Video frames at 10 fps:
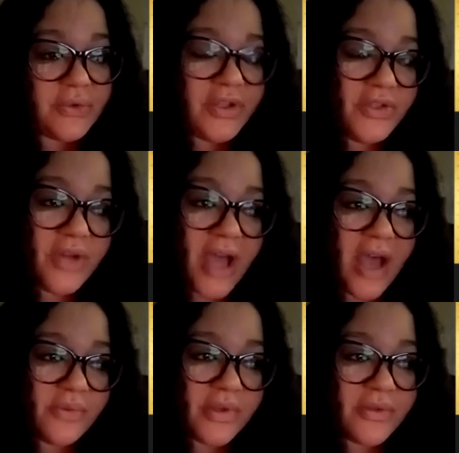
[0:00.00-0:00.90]
when you
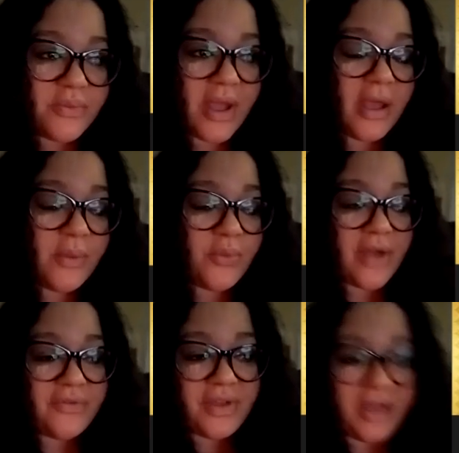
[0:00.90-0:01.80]
got with
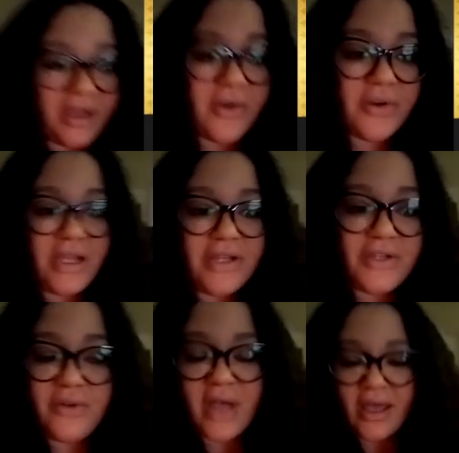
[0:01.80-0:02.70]
Raphael, he
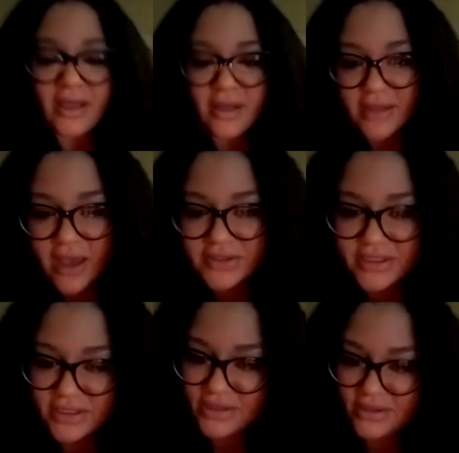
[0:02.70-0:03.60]
knew how
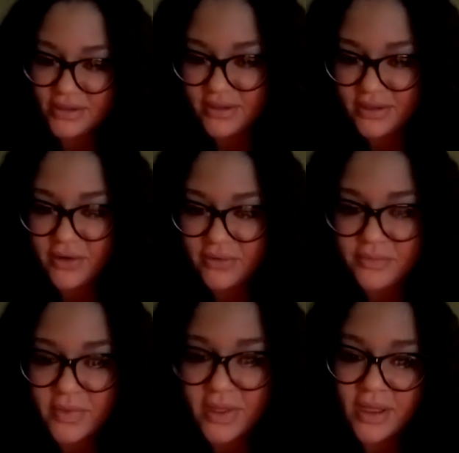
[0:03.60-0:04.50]
to,
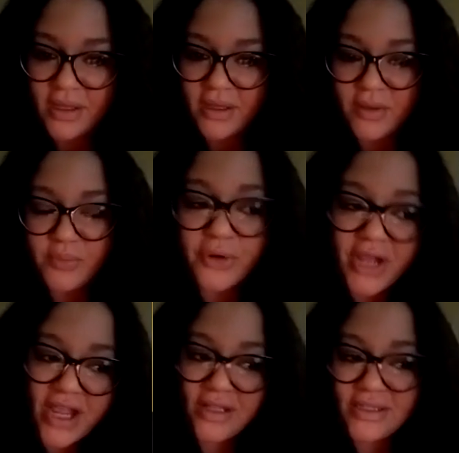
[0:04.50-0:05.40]

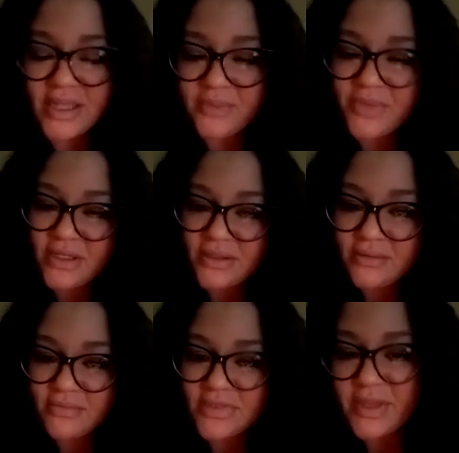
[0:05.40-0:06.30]
bring something
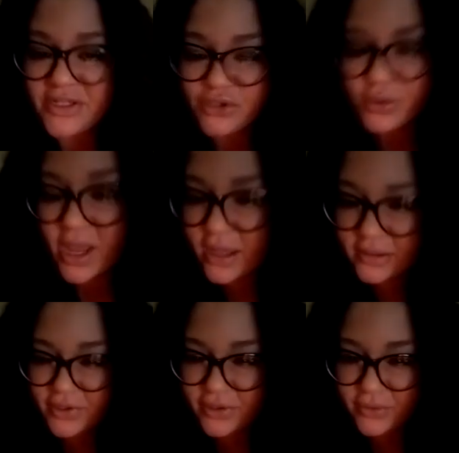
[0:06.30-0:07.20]
special out
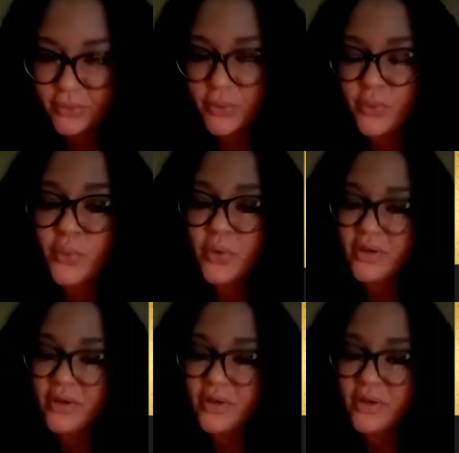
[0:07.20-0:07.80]
of you with